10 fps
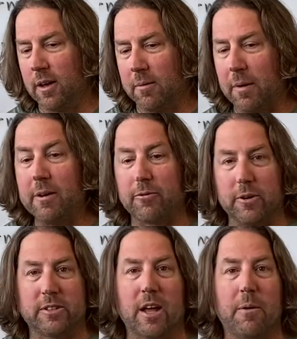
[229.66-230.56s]
made for
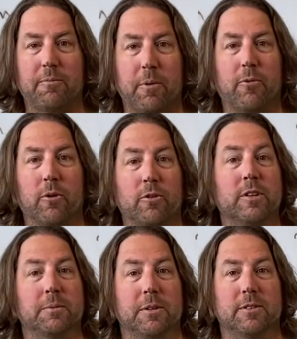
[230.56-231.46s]
you in time before
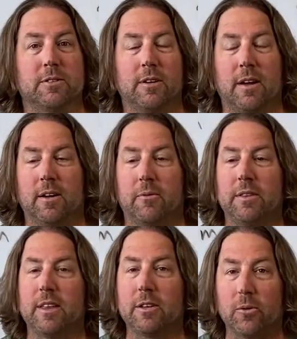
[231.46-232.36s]
Christmas. We
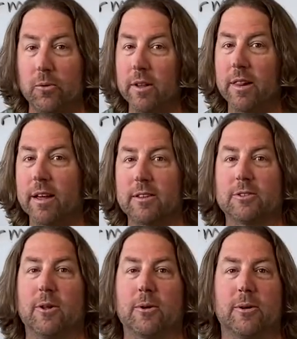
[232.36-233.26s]
think you'll really like
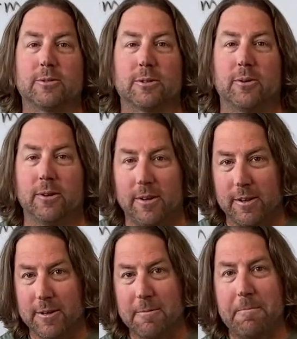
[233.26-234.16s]
this logo, so
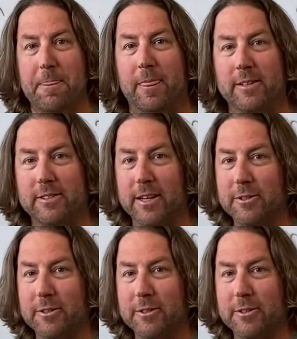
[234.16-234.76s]
stay